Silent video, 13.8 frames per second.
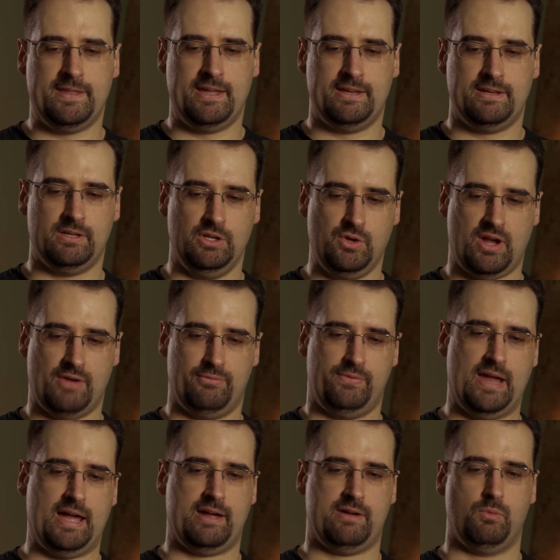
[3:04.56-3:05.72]
then you can
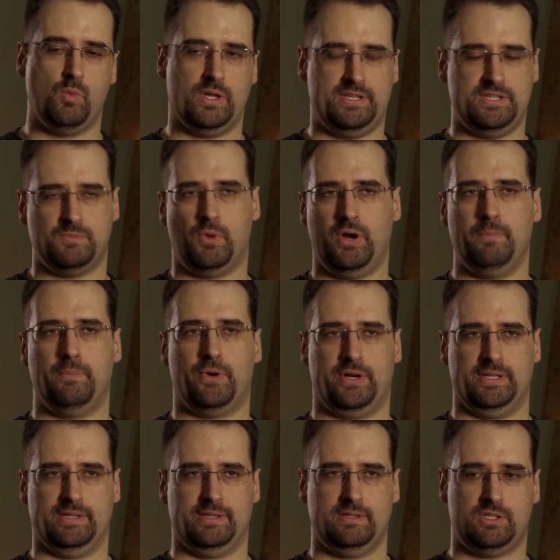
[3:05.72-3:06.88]
flag what is more
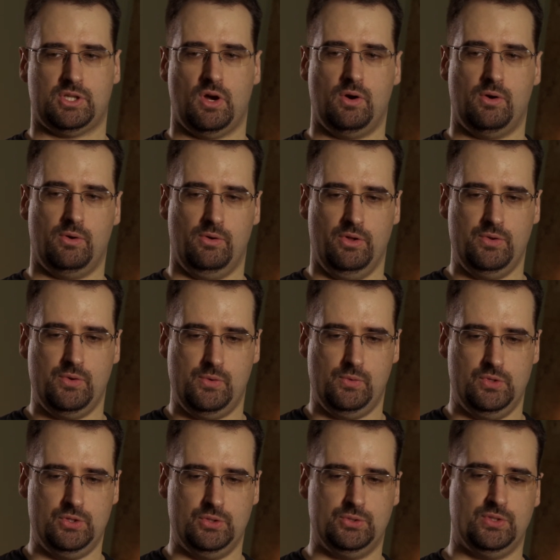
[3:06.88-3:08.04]
important. So
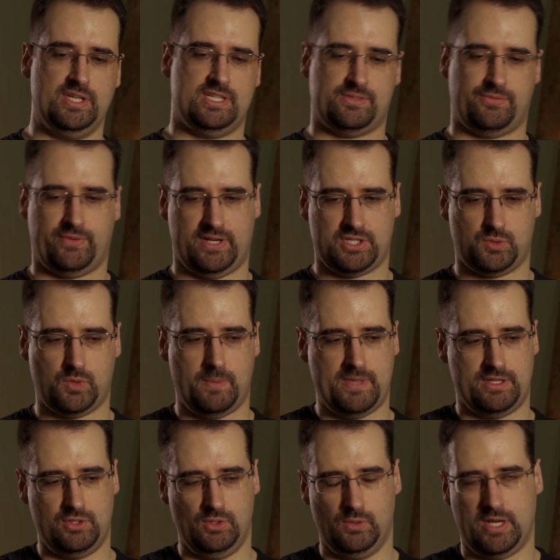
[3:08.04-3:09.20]
you do this first sweep
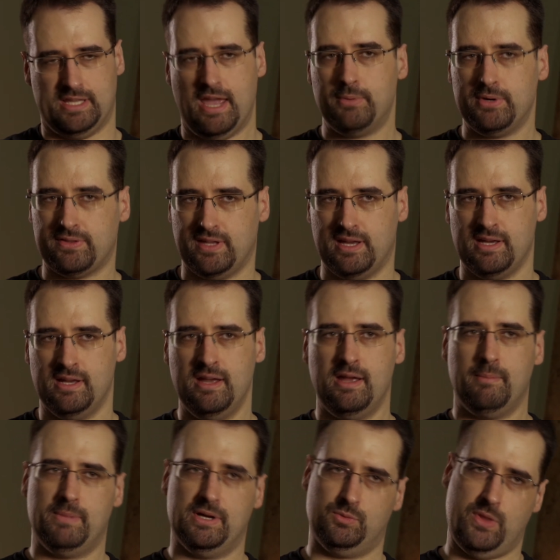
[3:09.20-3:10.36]
that you look at everything,
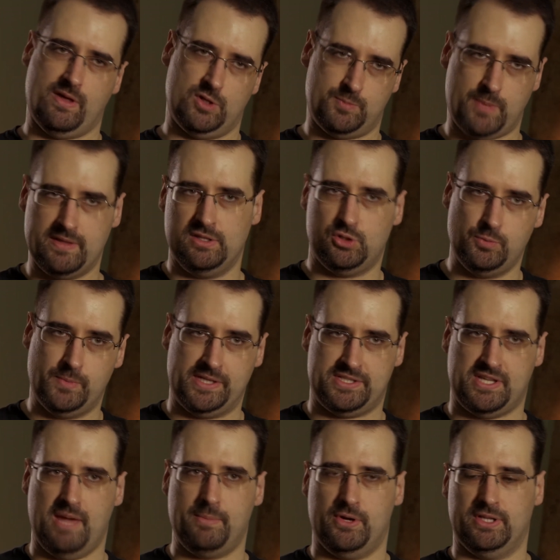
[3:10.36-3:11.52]
but without spending too much
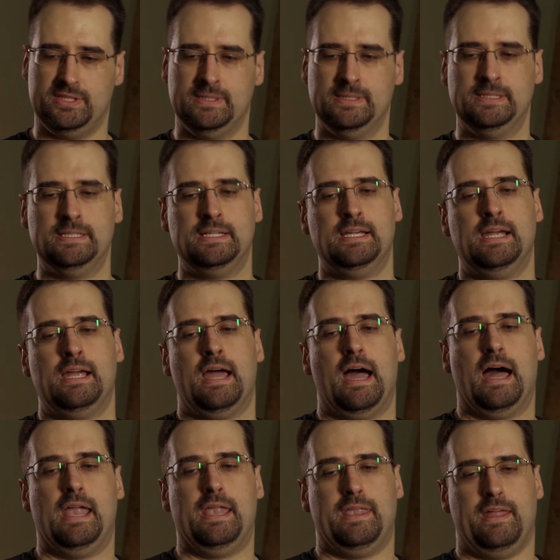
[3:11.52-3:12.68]
time on it,
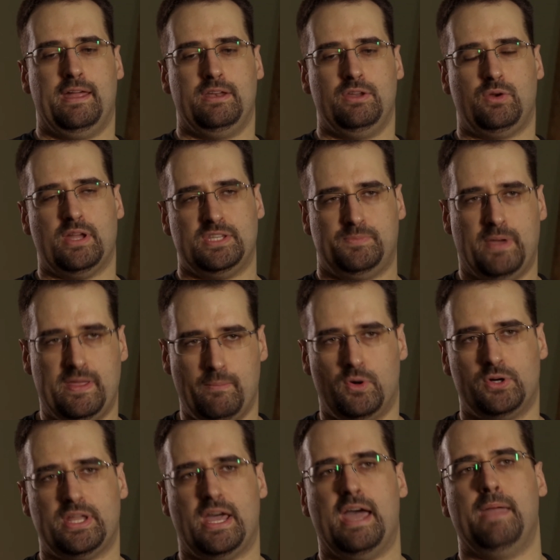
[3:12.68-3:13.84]
and then you can spend
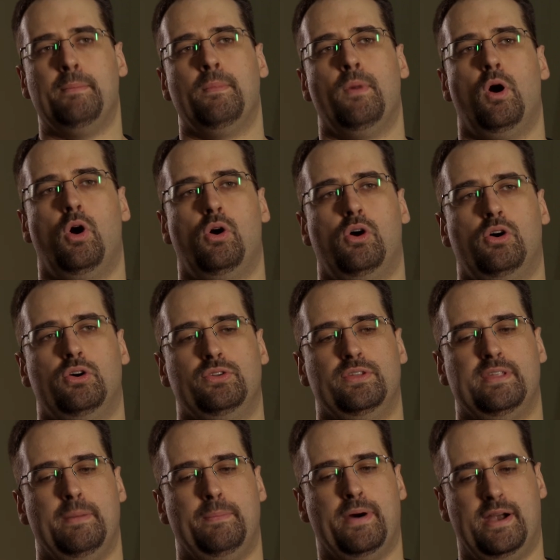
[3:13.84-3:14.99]
more time
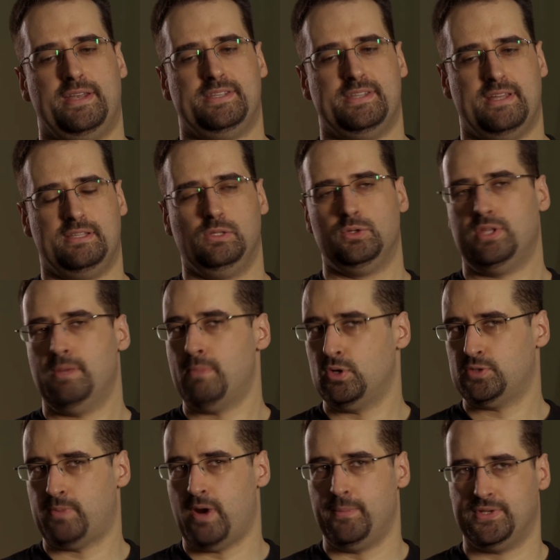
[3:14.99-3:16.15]
on the parts that look the
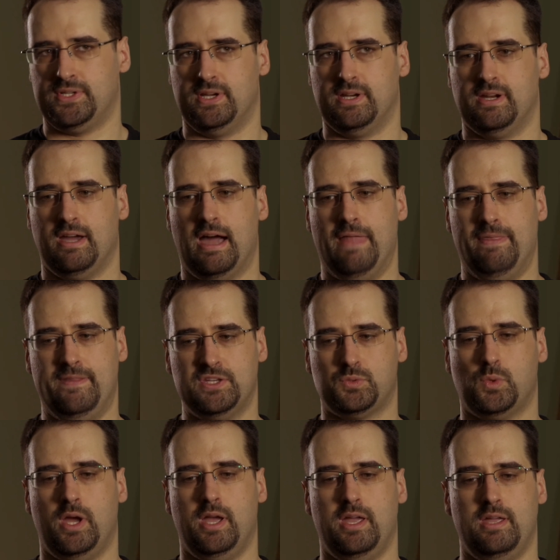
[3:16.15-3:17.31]
most promising. And this
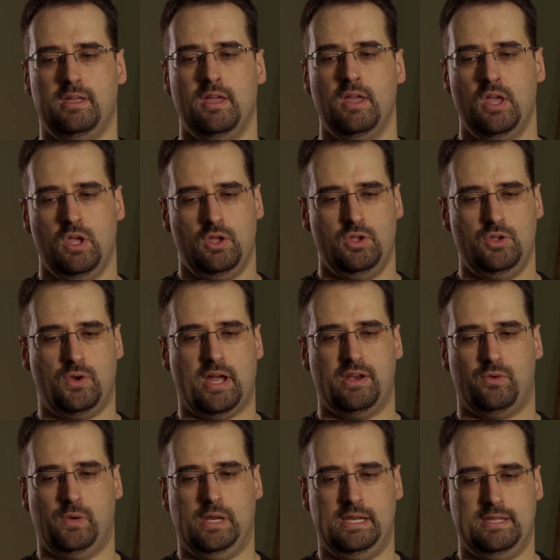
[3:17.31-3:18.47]
way, you can
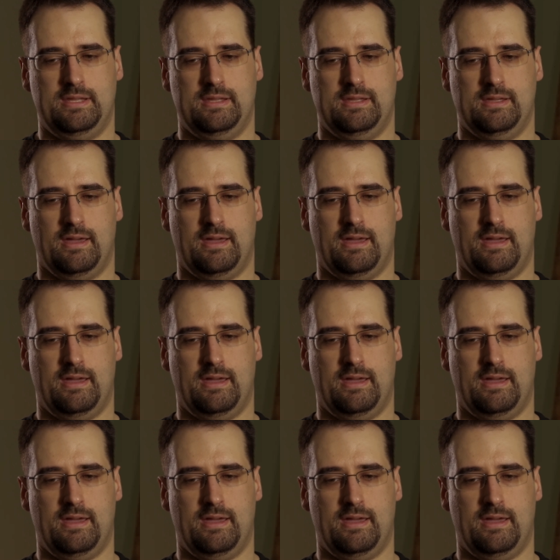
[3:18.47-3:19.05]
really